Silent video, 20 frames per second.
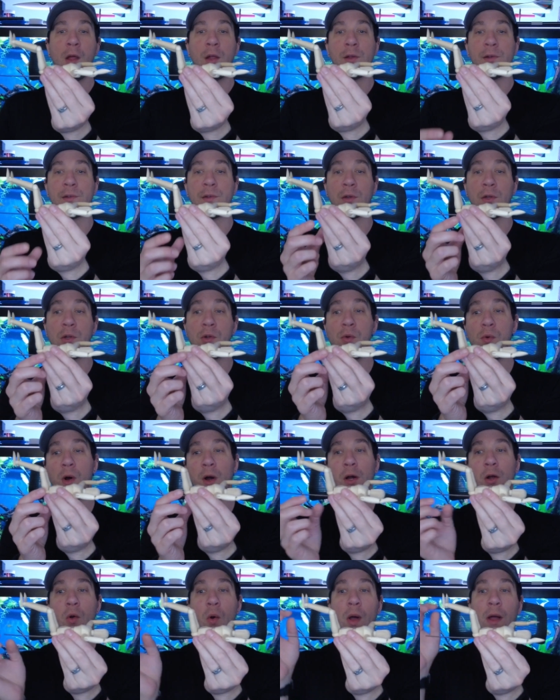So you
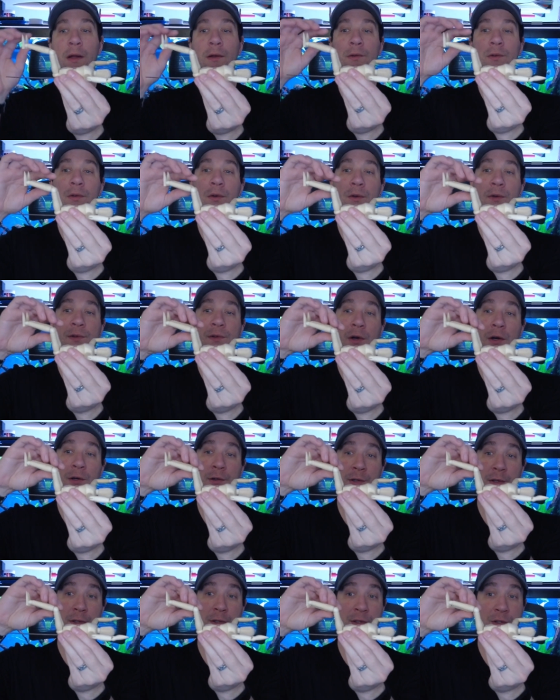are going to start
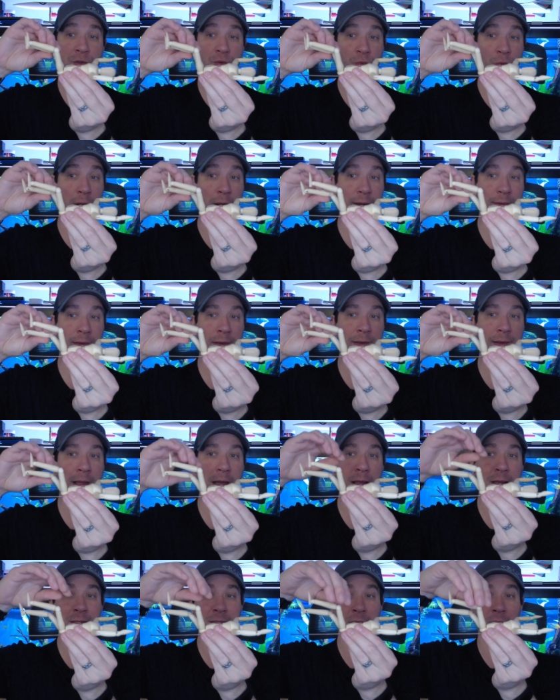to straighten the
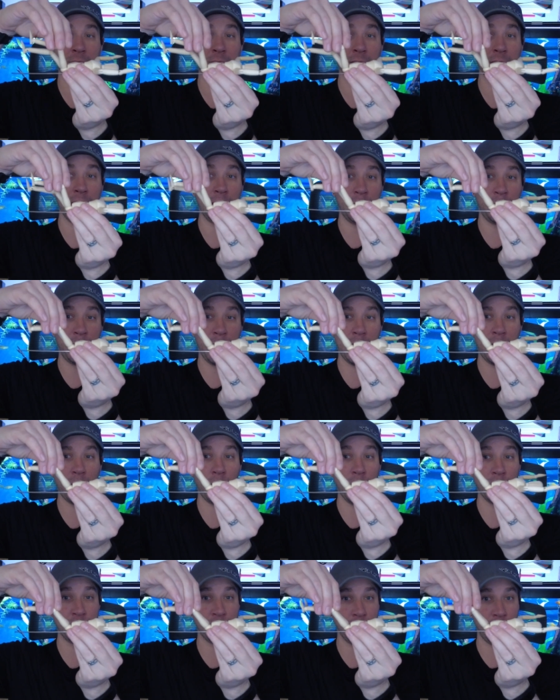legs out a little bit,
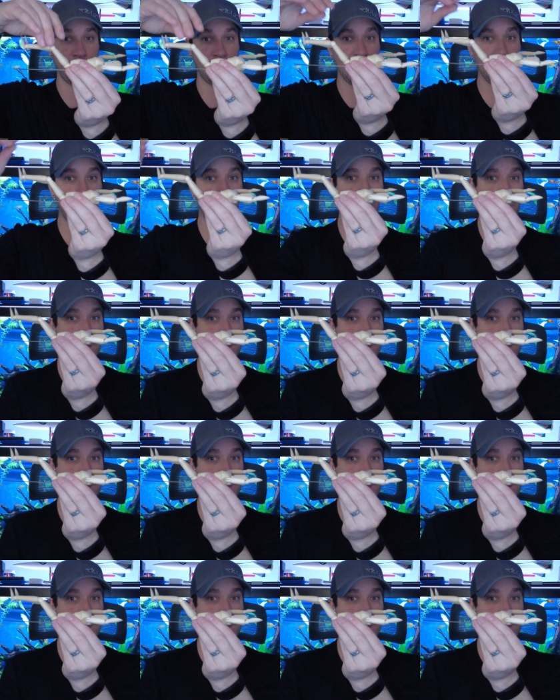which you think would